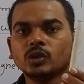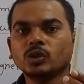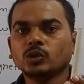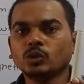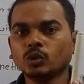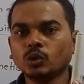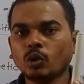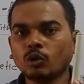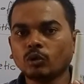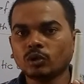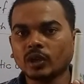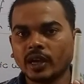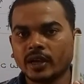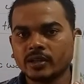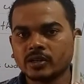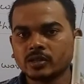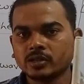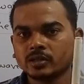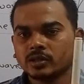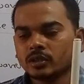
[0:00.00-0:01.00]
You know
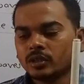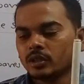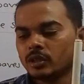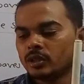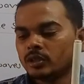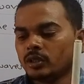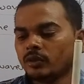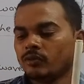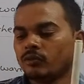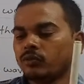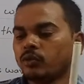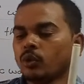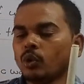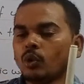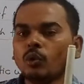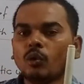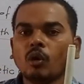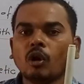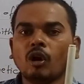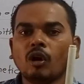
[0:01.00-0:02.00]
that the
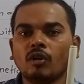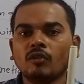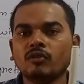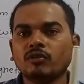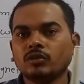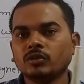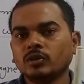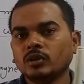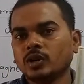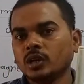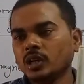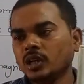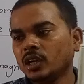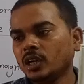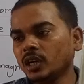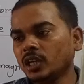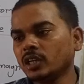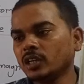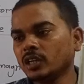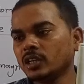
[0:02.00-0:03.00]
flow of
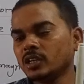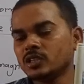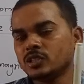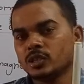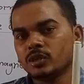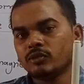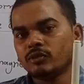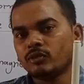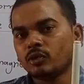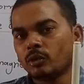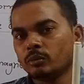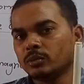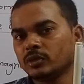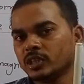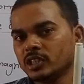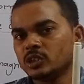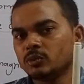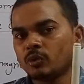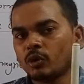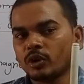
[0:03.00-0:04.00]
heat energy from
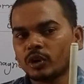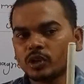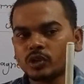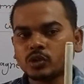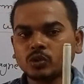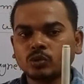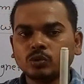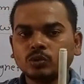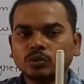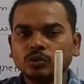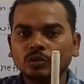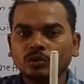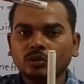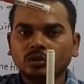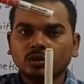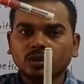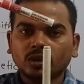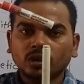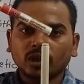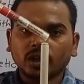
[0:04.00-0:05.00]
this body
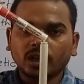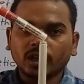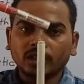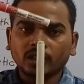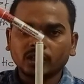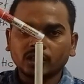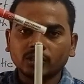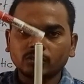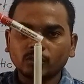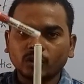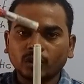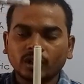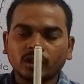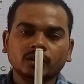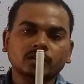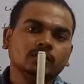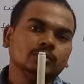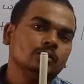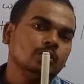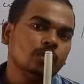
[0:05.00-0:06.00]
to in this body,
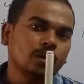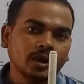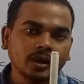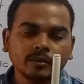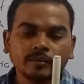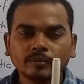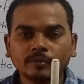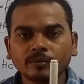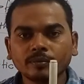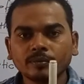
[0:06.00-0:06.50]
okay,